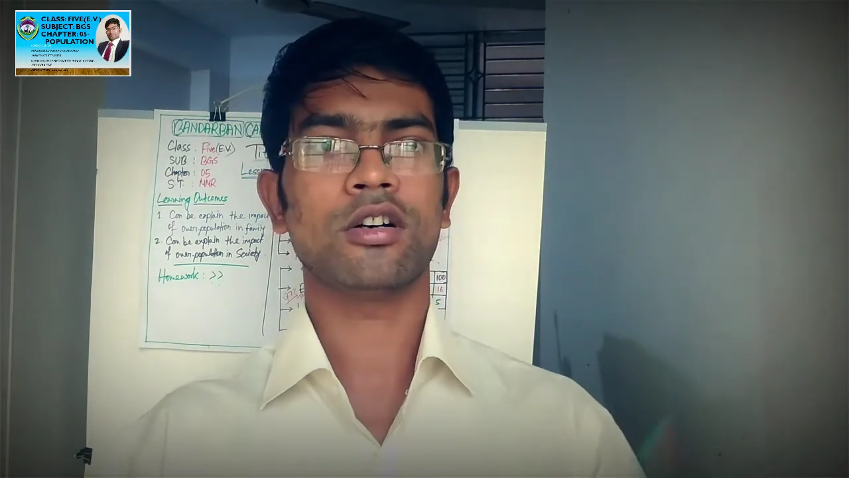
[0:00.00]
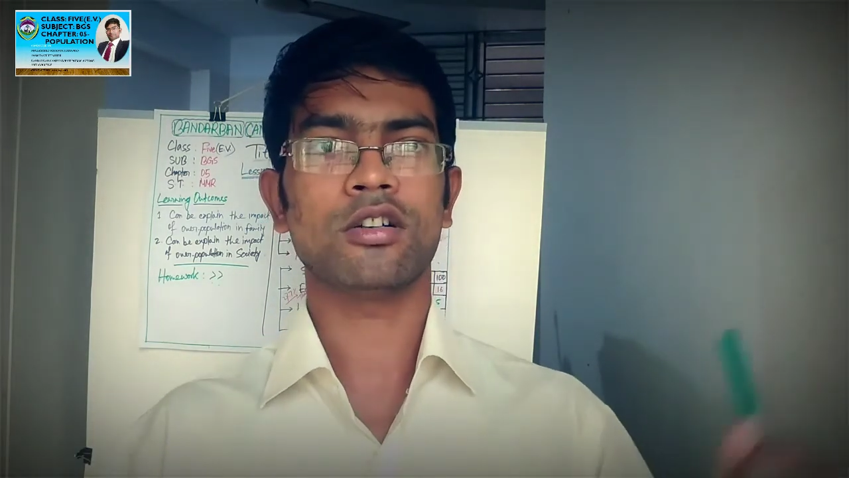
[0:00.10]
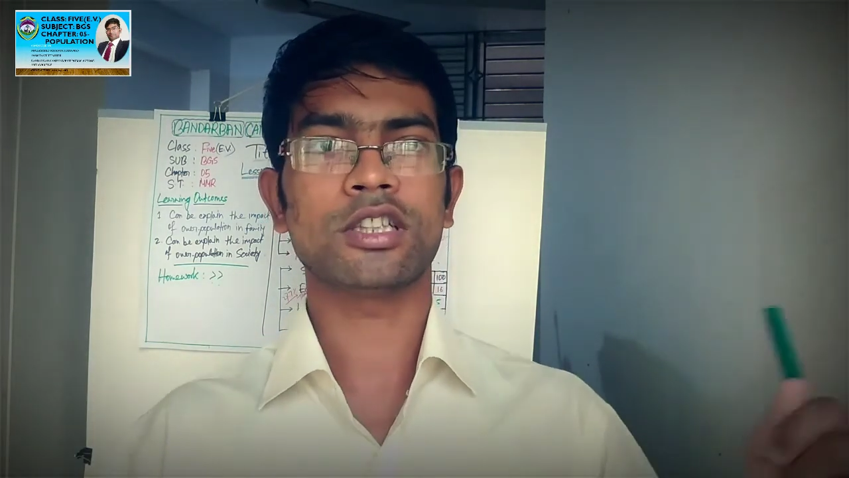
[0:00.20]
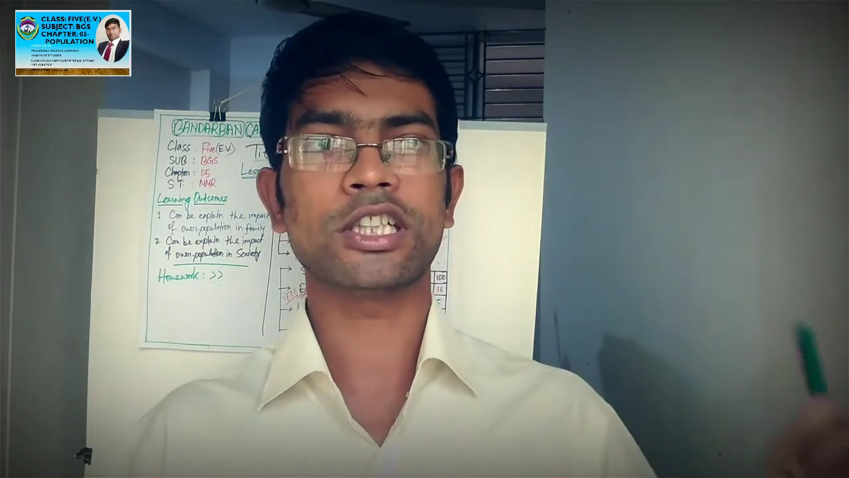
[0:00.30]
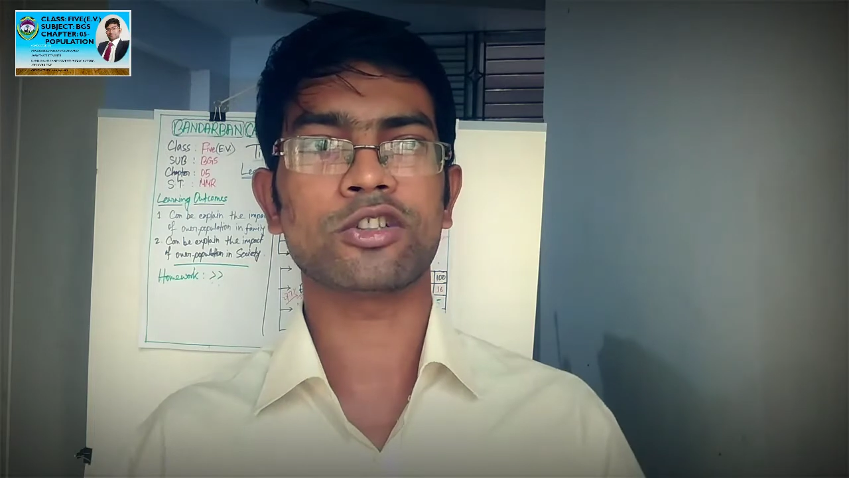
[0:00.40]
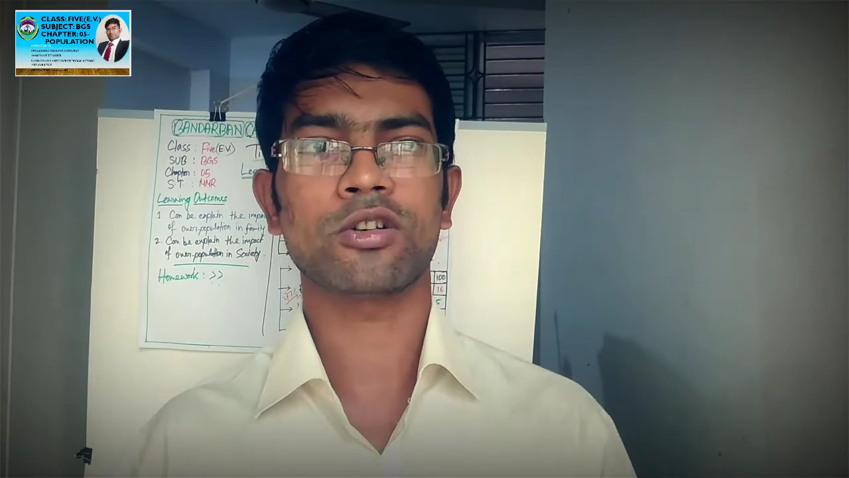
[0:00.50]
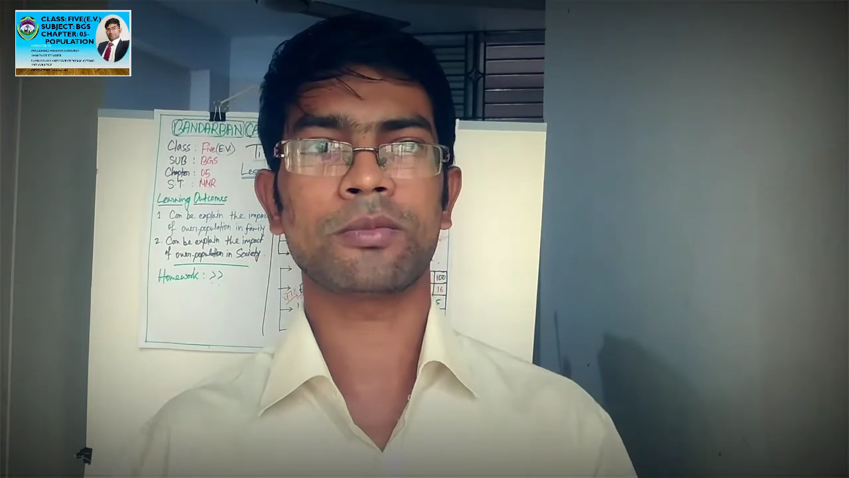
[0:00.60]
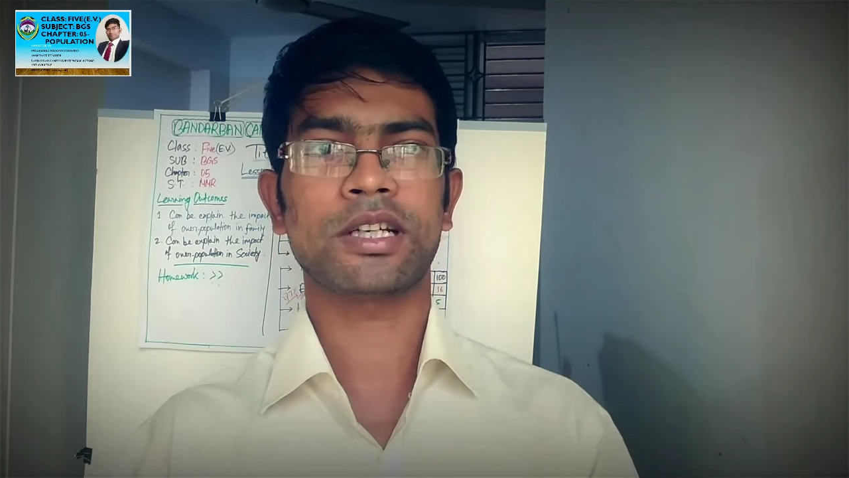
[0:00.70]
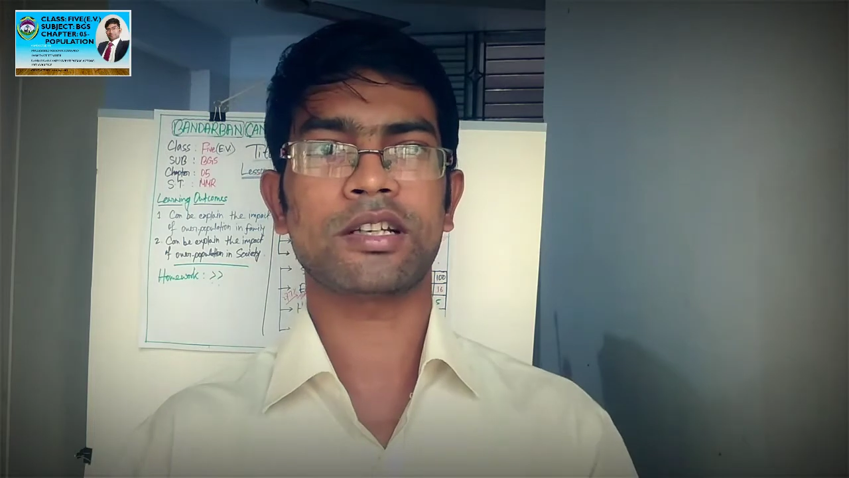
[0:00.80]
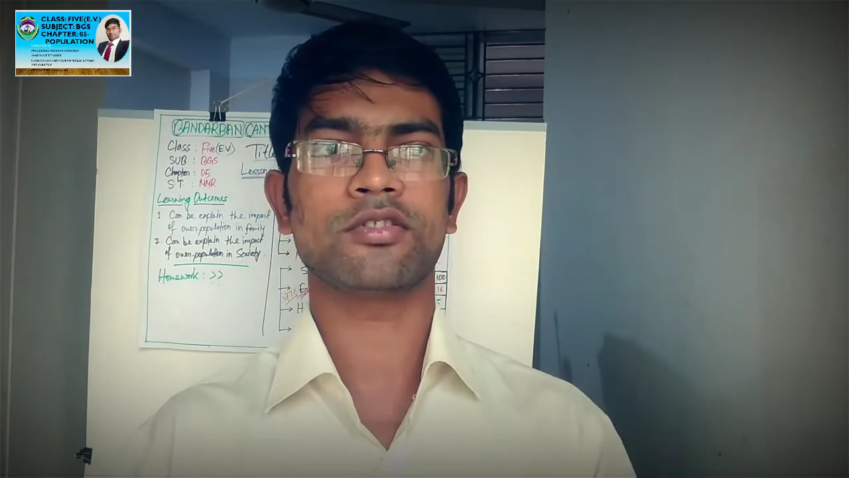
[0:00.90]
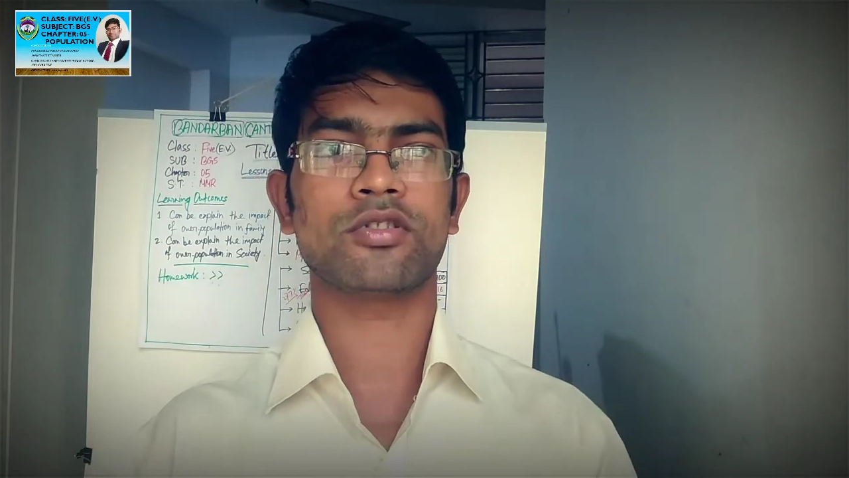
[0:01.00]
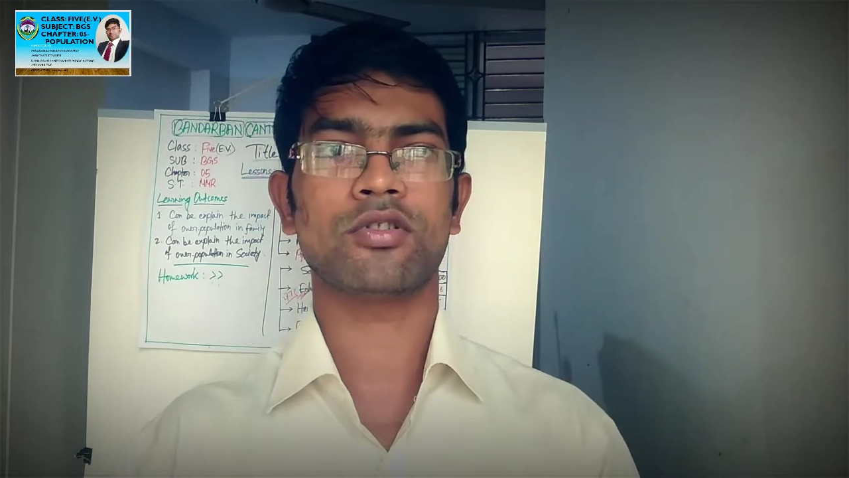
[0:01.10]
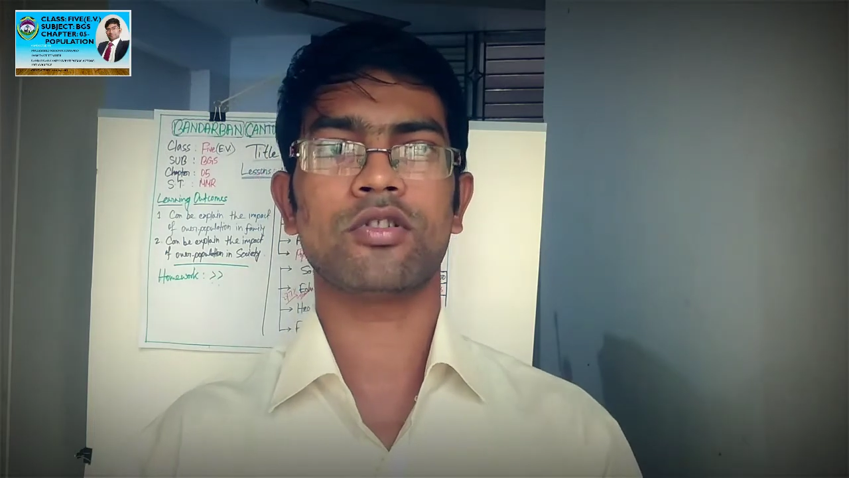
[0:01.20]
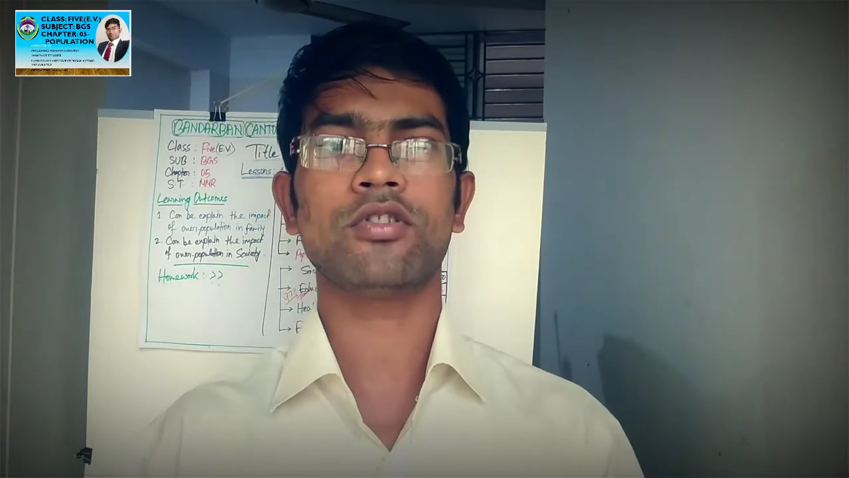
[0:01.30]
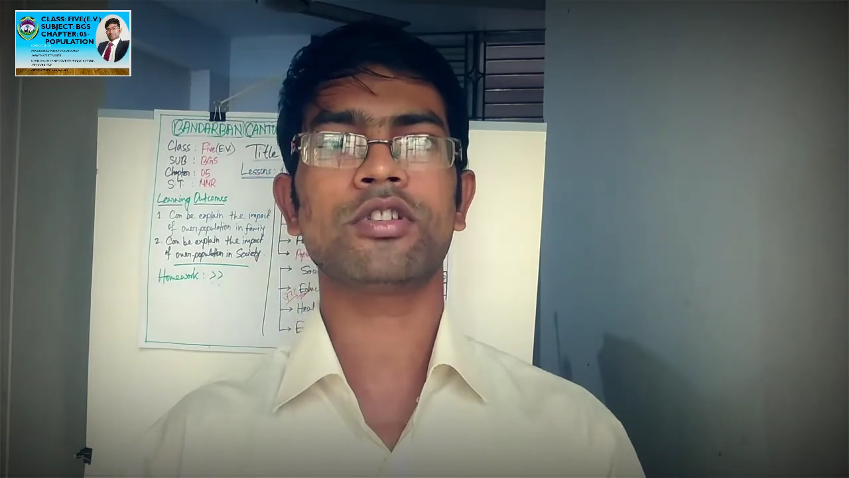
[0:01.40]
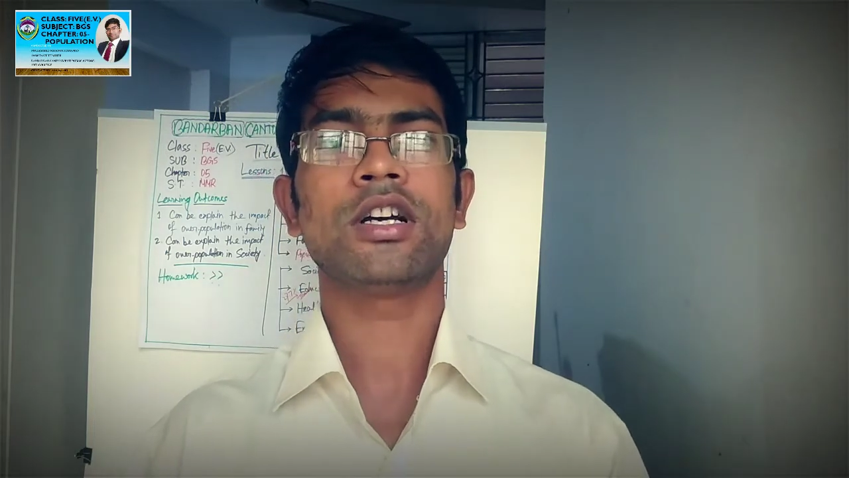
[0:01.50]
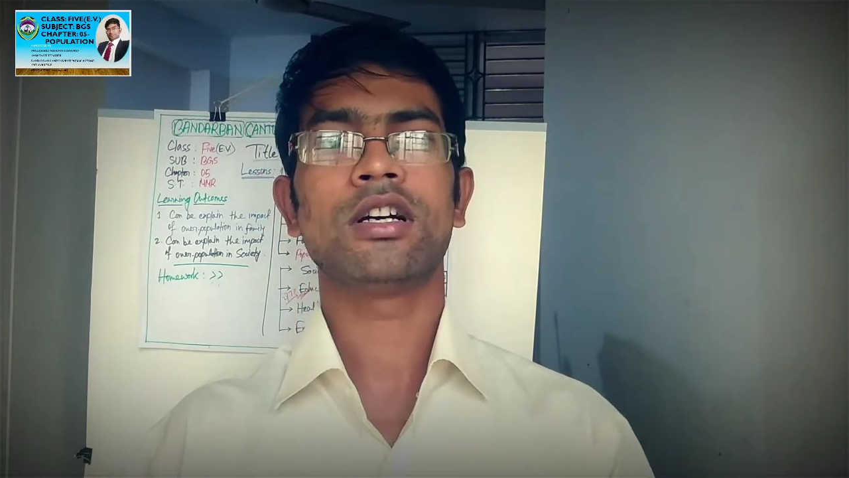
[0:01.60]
or the economic resource